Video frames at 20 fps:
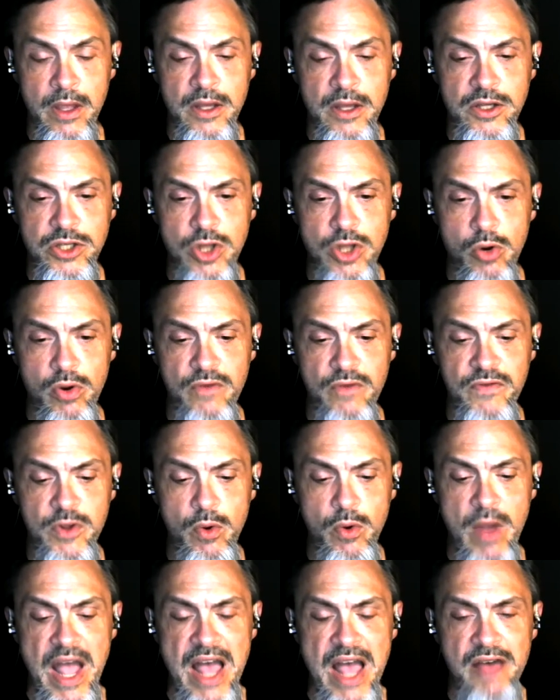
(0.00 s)
So if
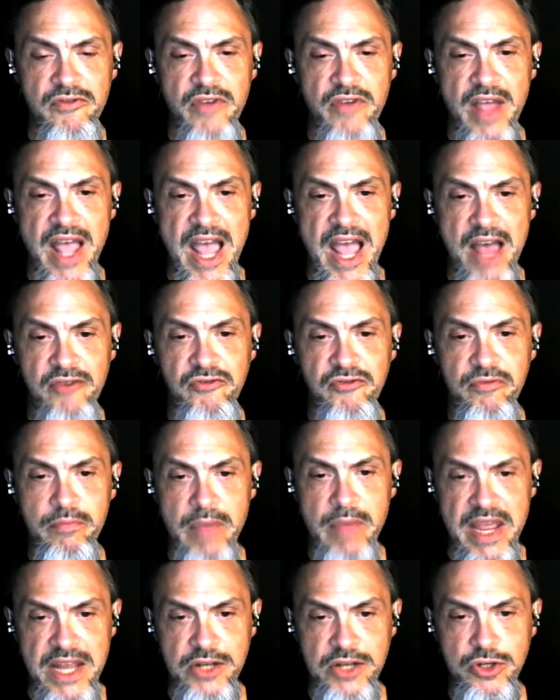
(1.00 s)
you have F
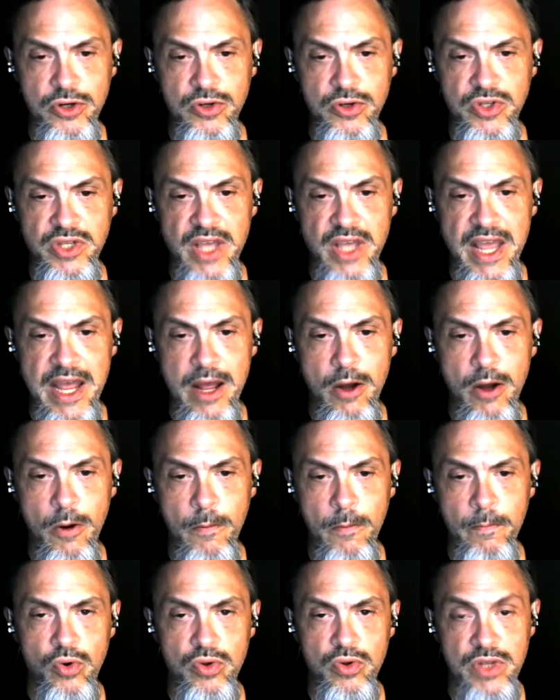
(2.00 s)
major
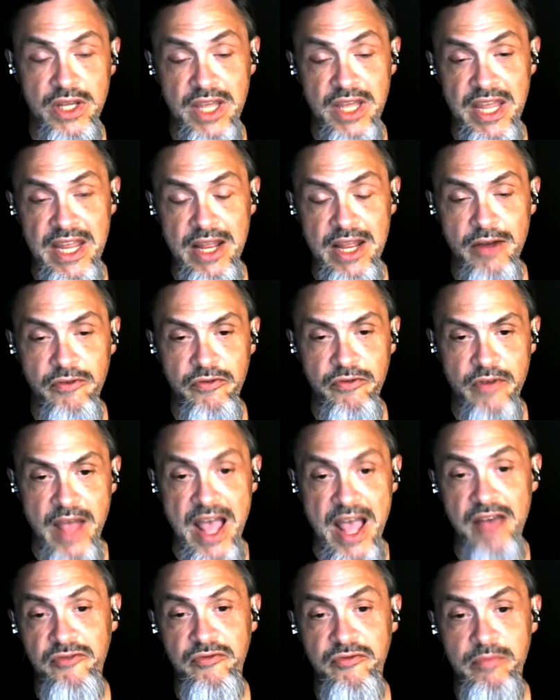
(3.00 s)
scale or the key of
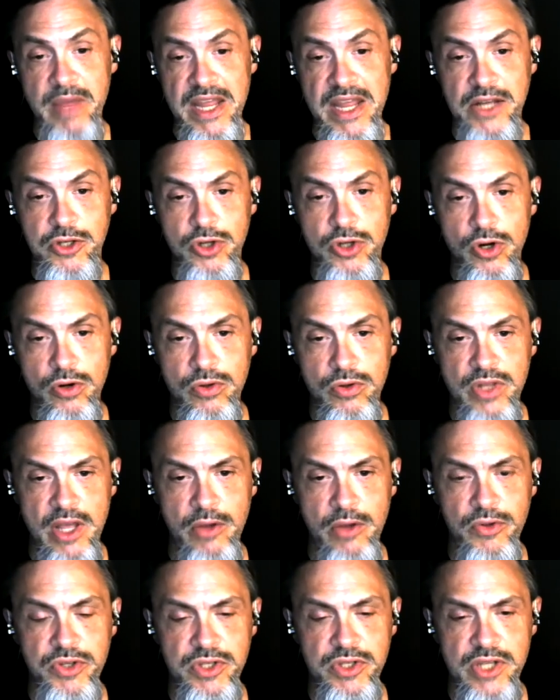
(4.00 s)
F major,
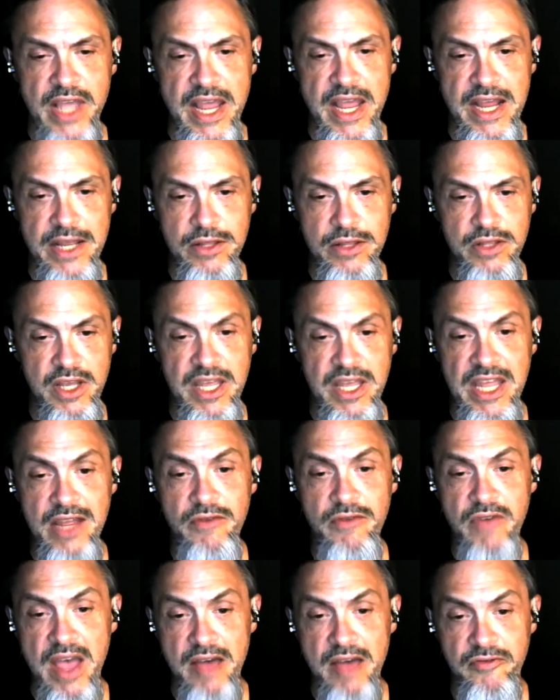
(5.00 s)
they'll say the key
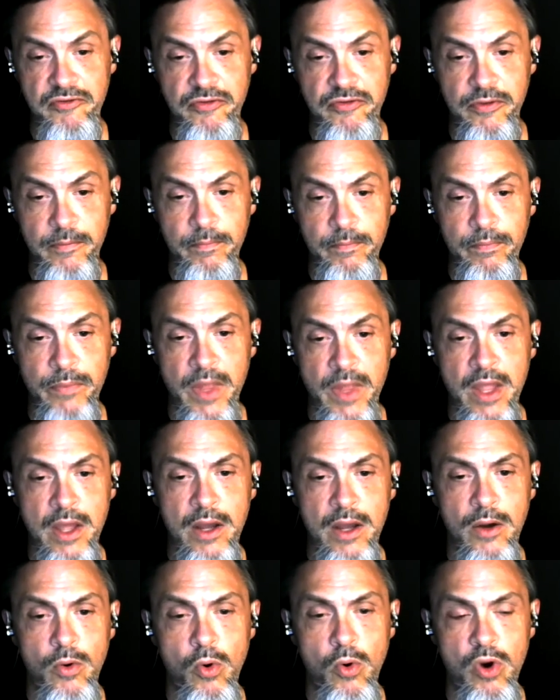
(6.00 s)
of F.
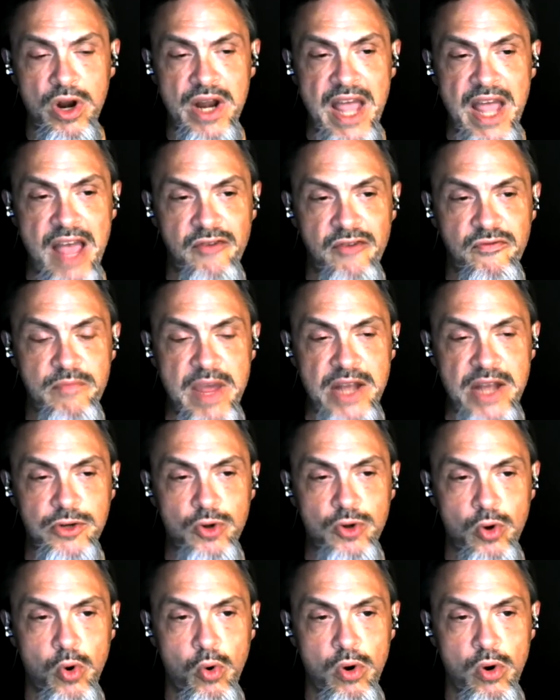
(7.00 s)
Or an F
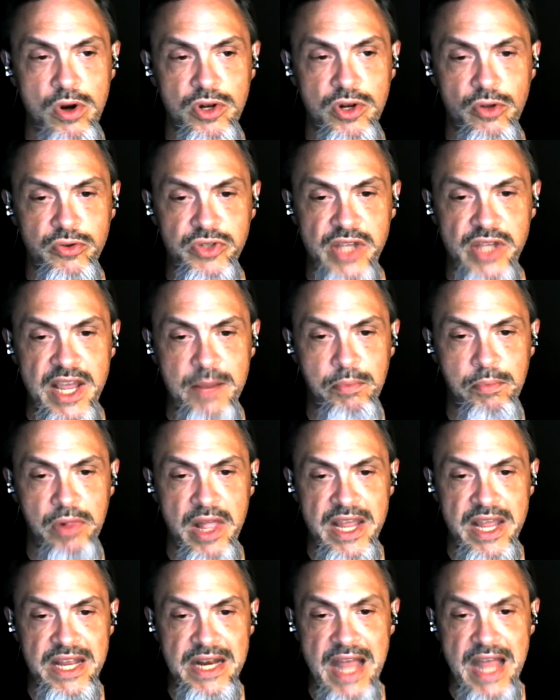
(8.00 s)
major chord, they'll say
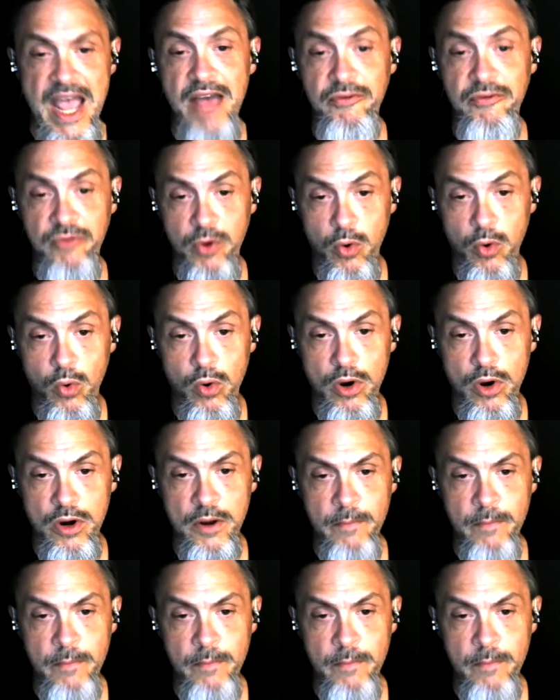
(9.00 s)
play an F chord.